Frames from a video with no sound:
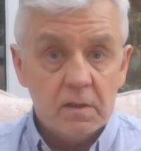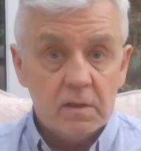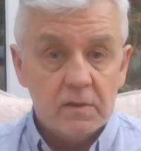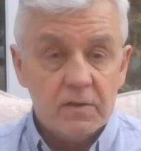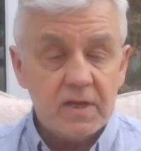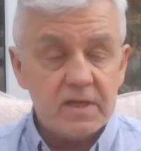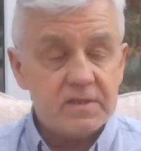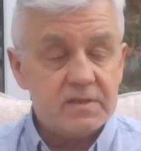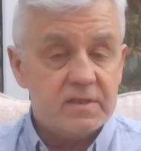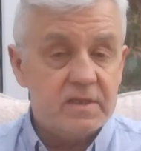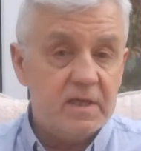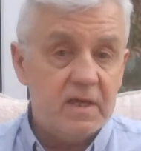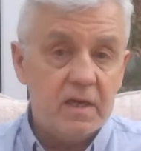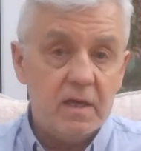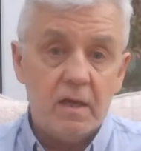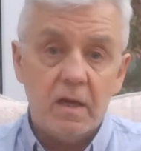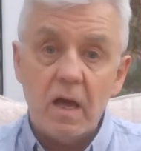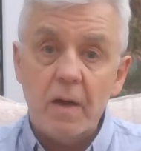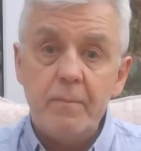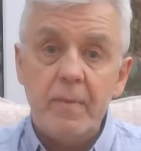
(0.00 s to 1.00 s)
That's the
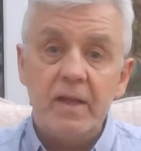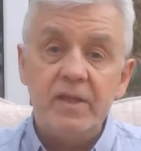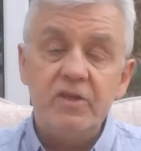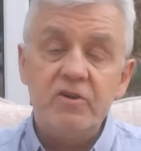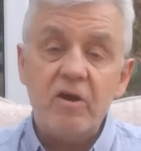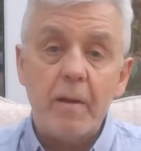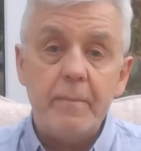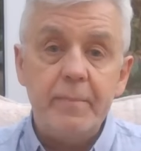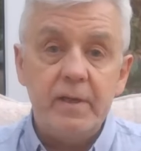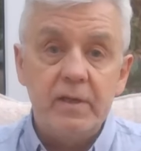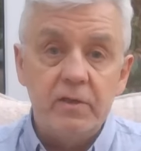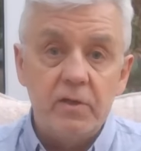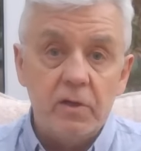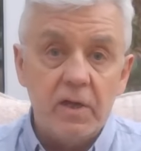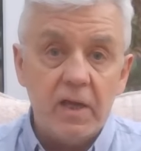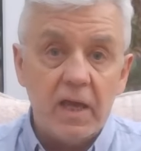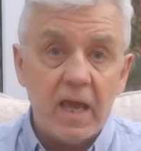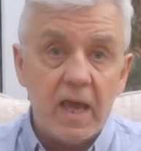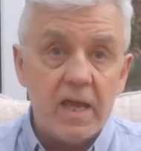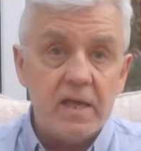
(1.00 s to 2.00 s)
uh, Amanda Abbington
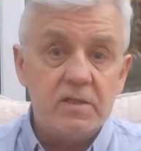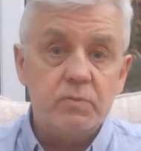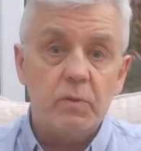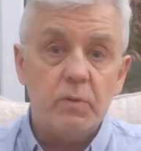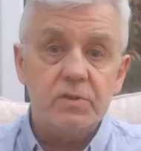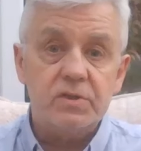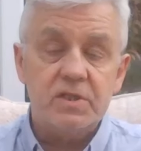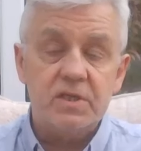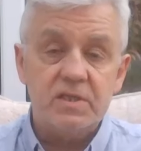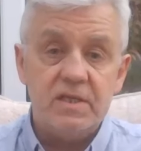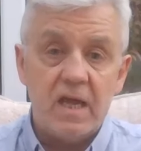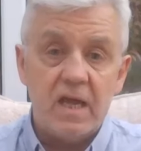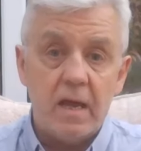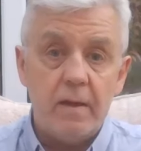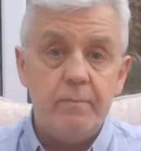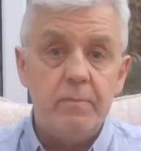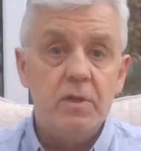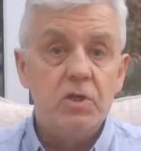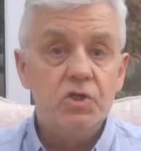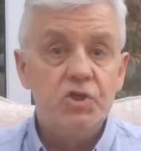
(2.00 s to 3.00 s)
against, what's his
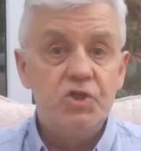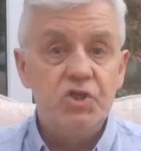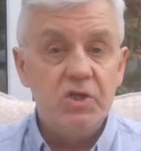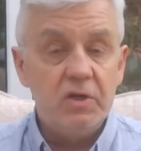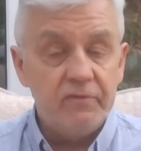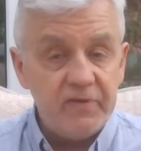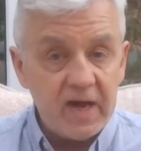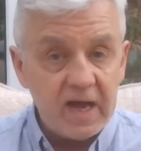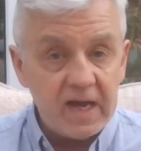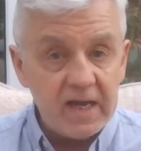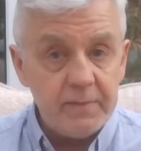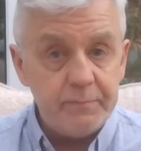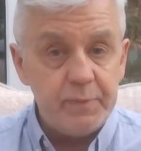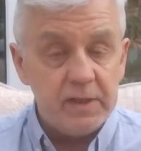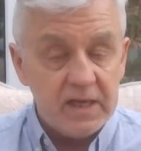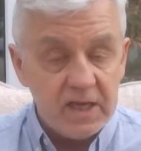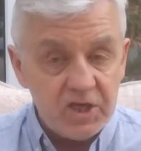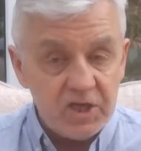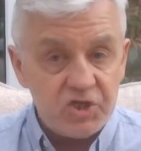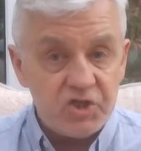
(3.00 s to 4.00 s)
name, Giovanni
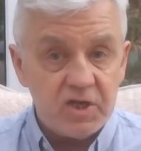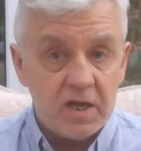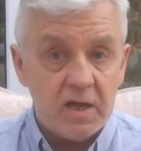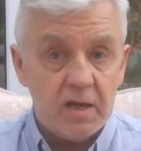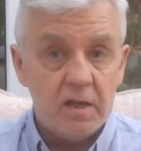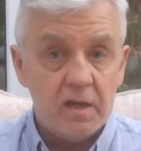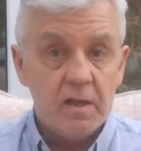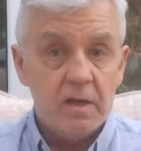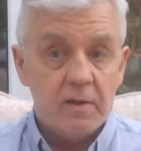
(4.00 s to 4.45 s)
Pernice.